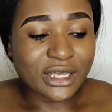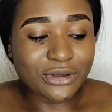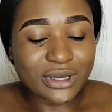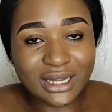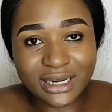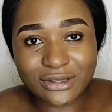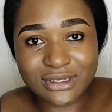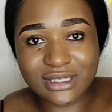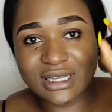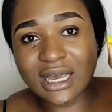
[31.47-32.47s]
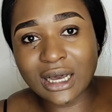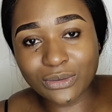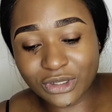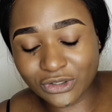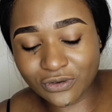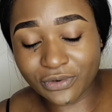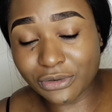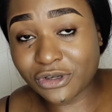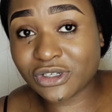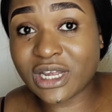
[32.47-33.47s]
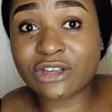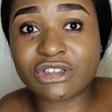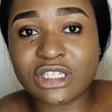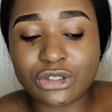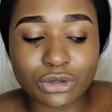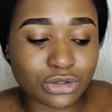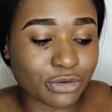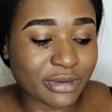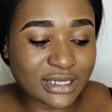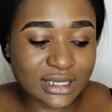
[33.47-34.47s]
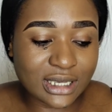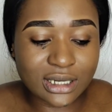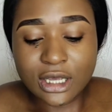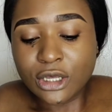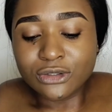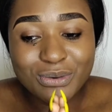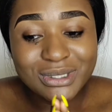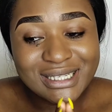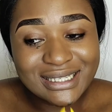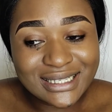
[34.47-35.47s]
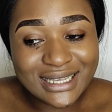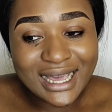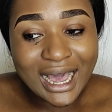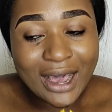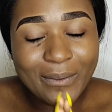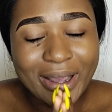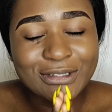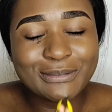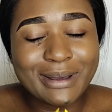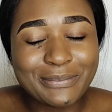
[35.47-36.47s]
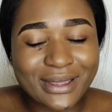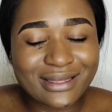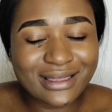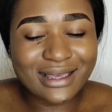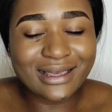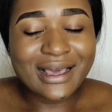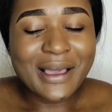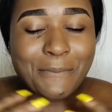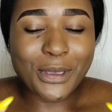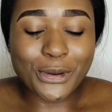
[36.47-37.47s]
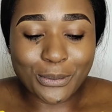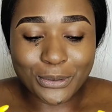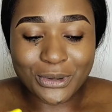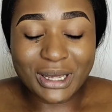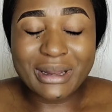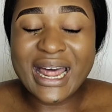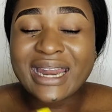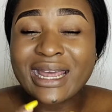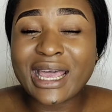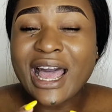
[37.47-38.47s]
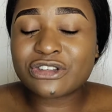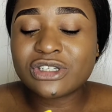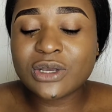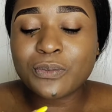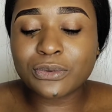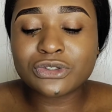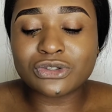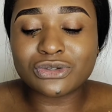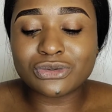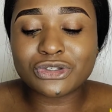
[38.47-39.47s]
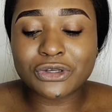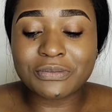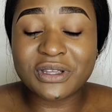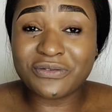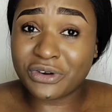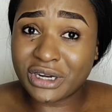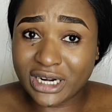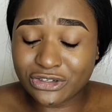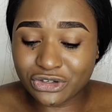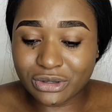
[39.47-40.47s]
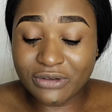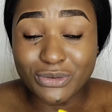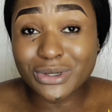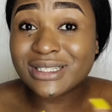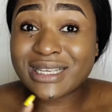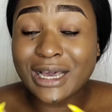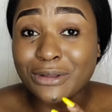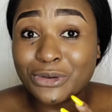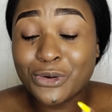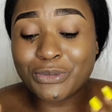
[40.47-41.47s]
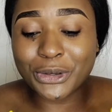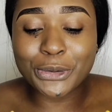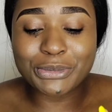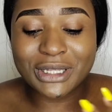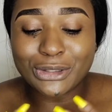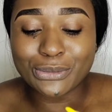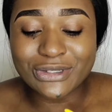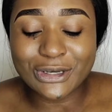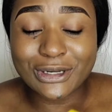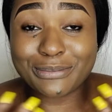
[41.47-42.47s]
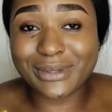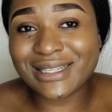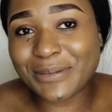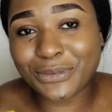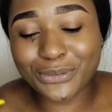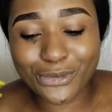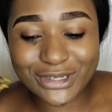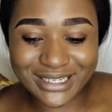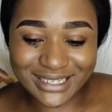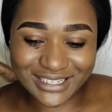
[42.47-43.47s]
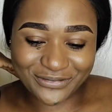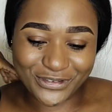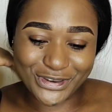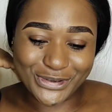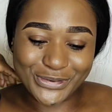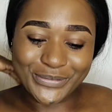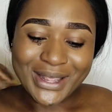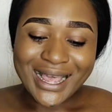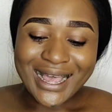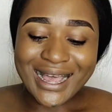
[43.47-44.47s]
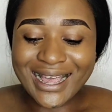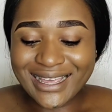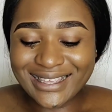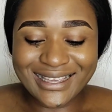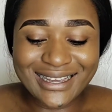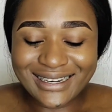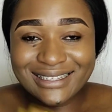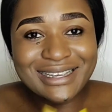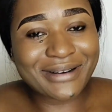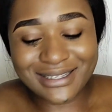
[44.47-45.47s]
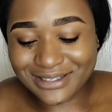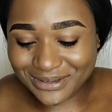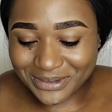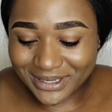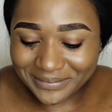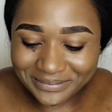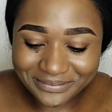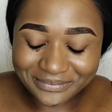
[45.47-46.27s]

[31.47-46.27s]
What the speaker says: Then you can get to see how these two foundations actually does on my skin. If you want to see how I do my birthday makeup look, and I actually want to do something very natural, if you want to see how the whole makeup thing turns out, then please keep on watching this video. Yeah, let's get right into it.